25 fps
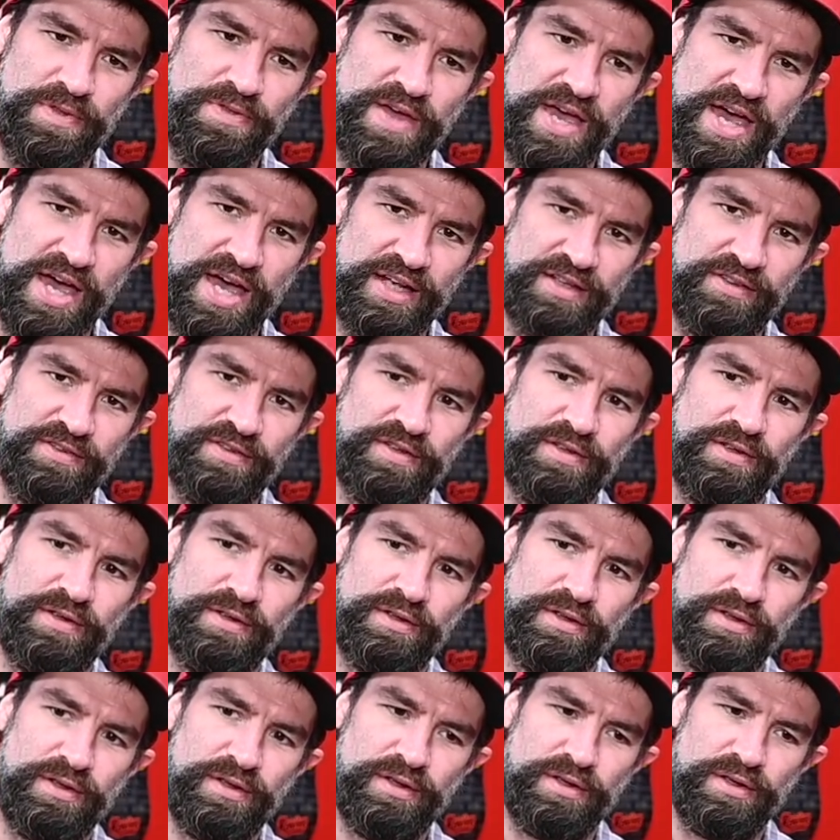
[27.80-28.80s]
that
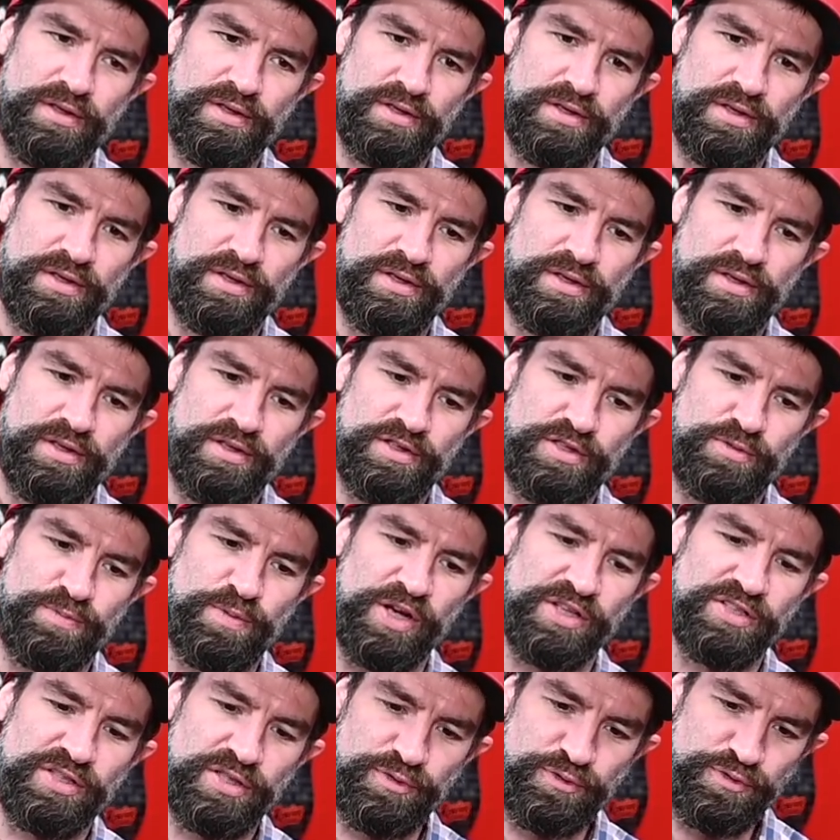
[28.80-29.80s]

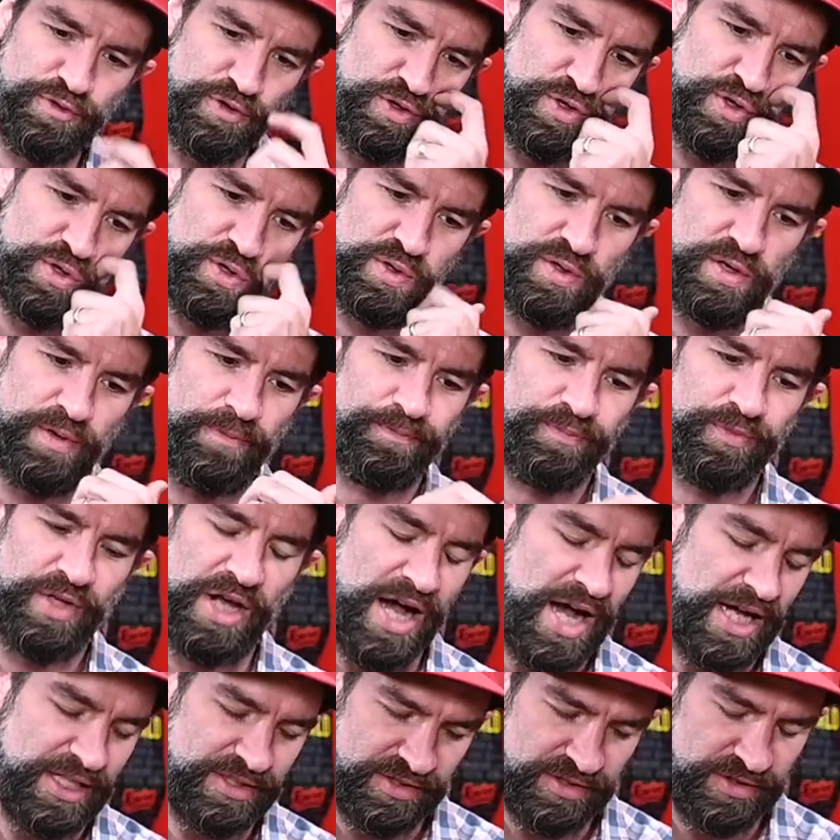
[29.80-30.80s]
spicy food,
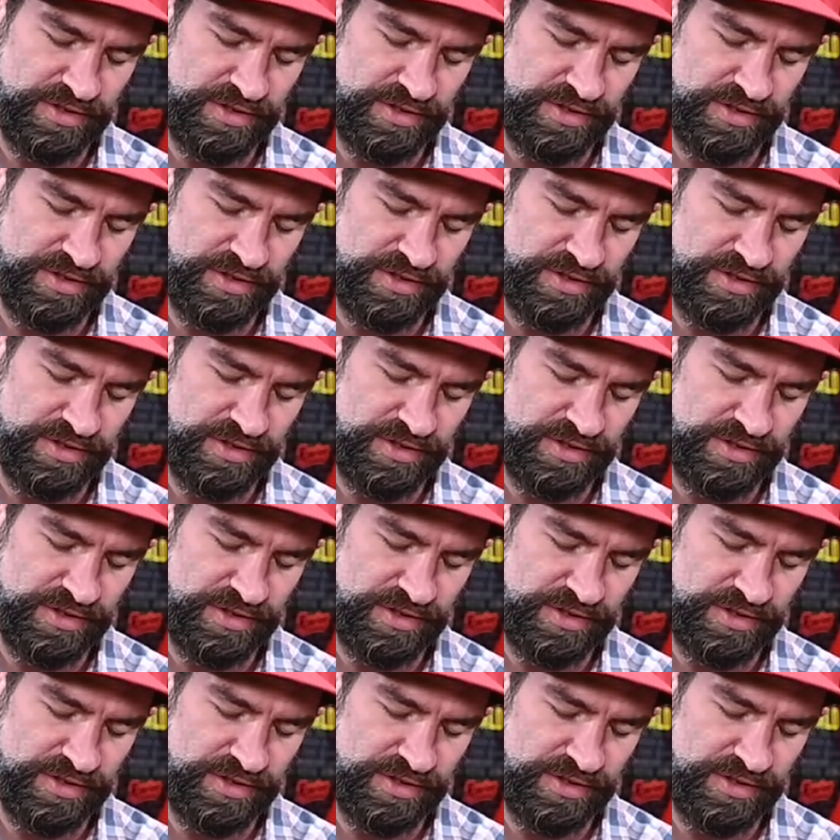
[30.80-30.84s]
hot